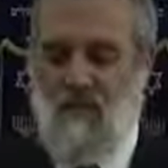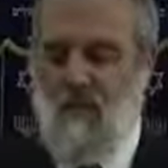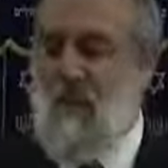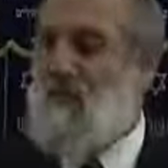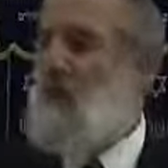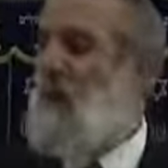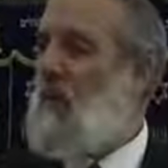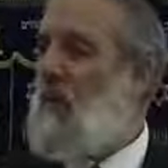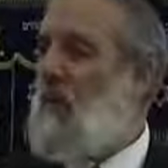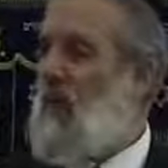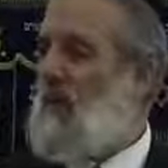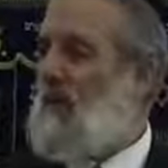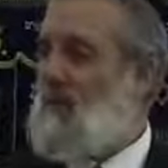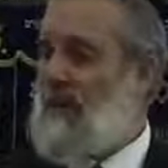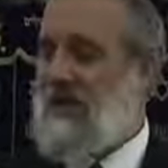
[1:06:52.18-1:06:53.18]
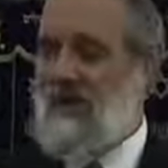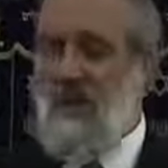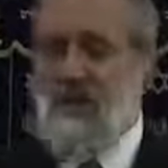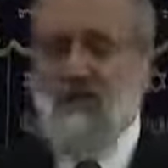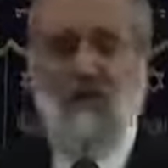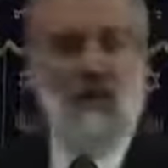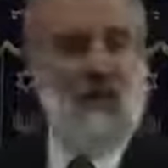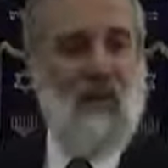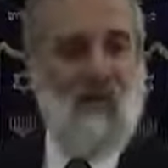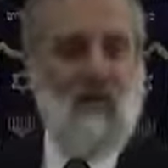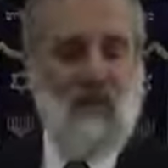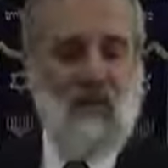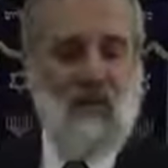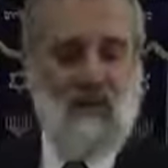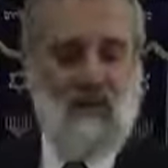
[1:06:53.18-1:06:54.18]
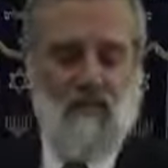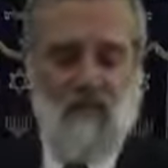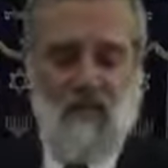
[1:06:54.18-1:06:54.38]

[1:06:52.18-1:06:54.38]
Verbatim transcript: people who are sensitive and caring